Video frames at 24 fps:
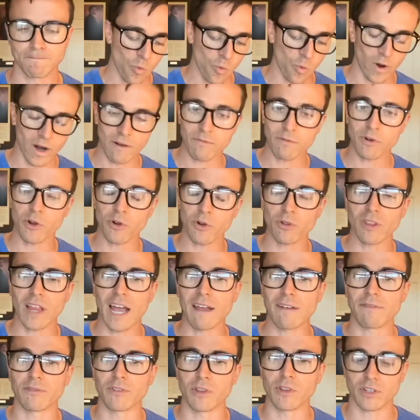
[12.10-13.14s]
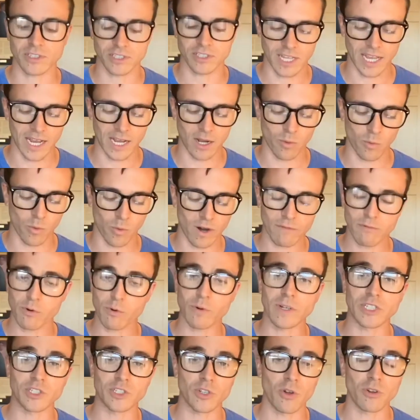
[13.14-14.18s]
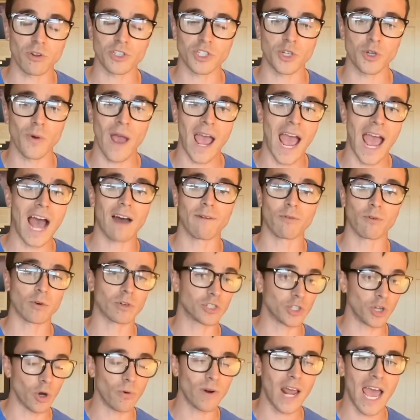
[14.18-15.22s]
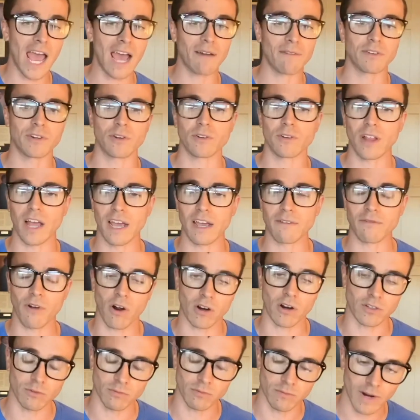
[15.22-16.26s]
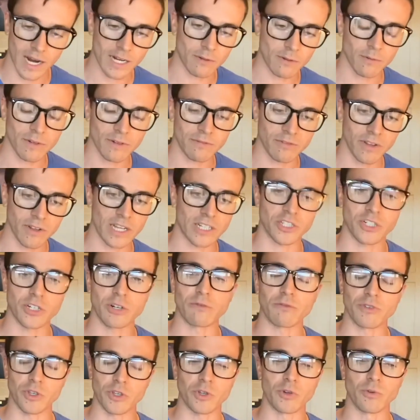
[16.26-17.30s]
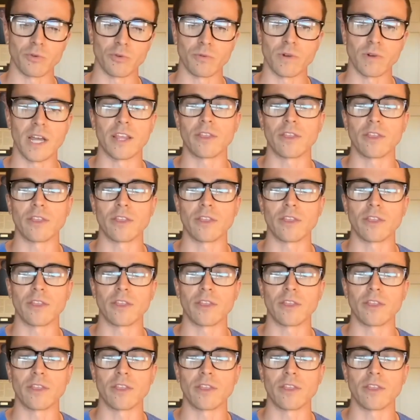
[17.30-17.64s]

Whatever your life looks like, whatever results you have or don't have in your life are a direct reflection of you